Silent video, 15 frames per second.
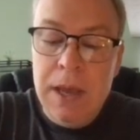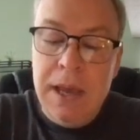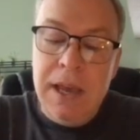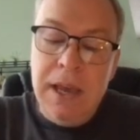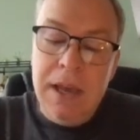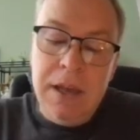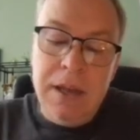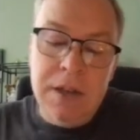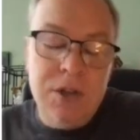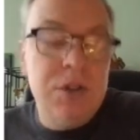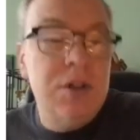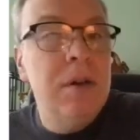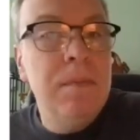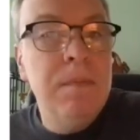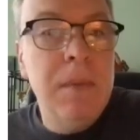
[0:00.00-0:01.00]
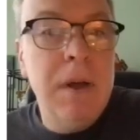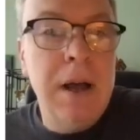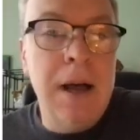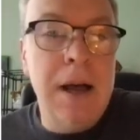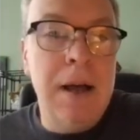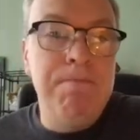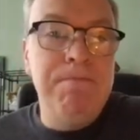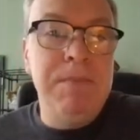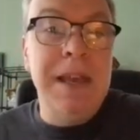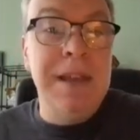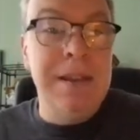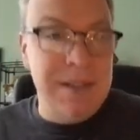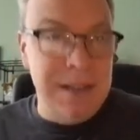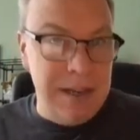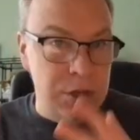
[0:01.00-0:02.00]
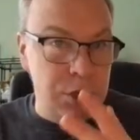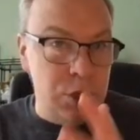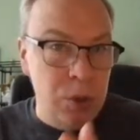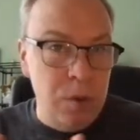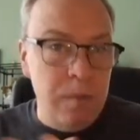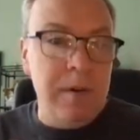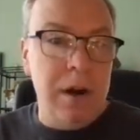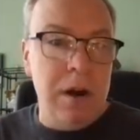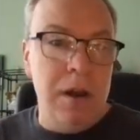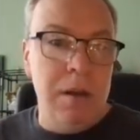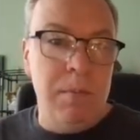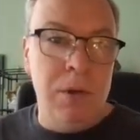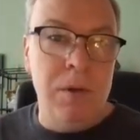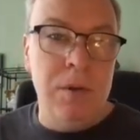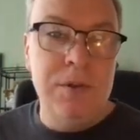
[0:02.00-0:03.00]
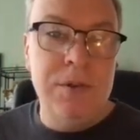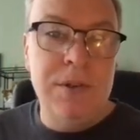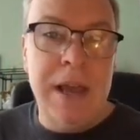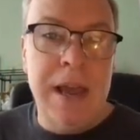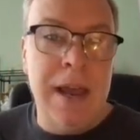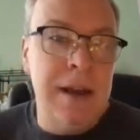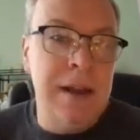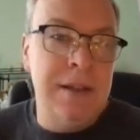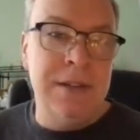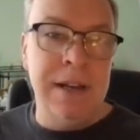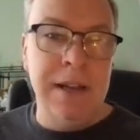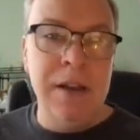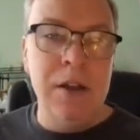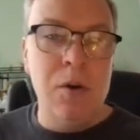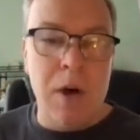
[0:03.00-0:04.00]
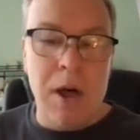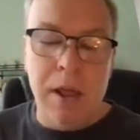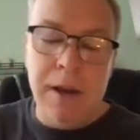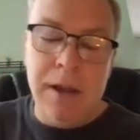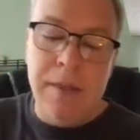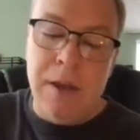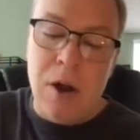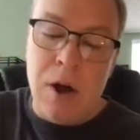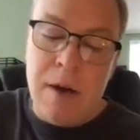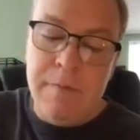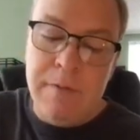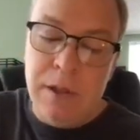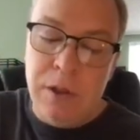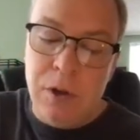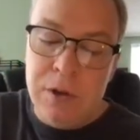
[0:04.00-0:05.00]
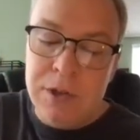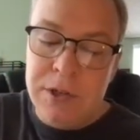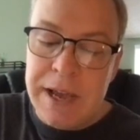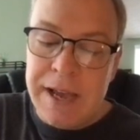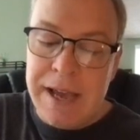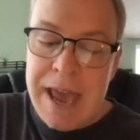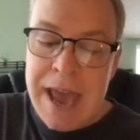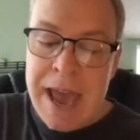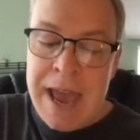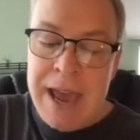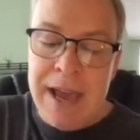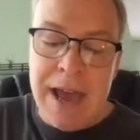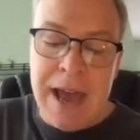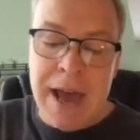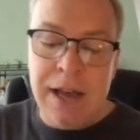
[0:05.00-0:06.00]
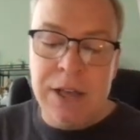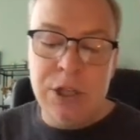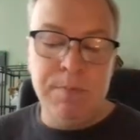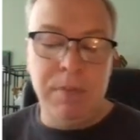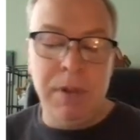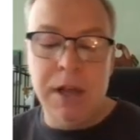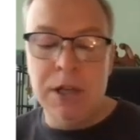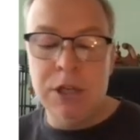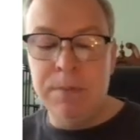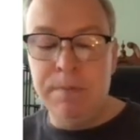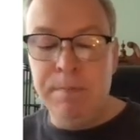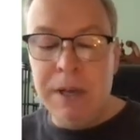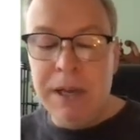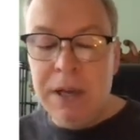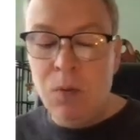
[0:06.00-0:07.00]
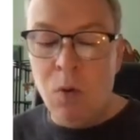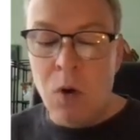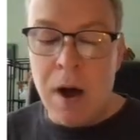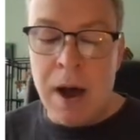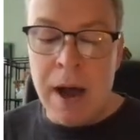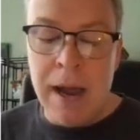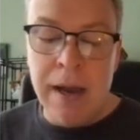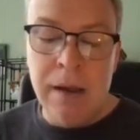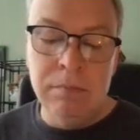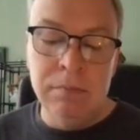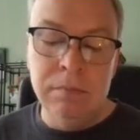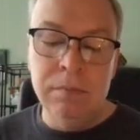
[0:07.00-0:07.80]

is in two variables, and it's an inequality that often looks like ax plus by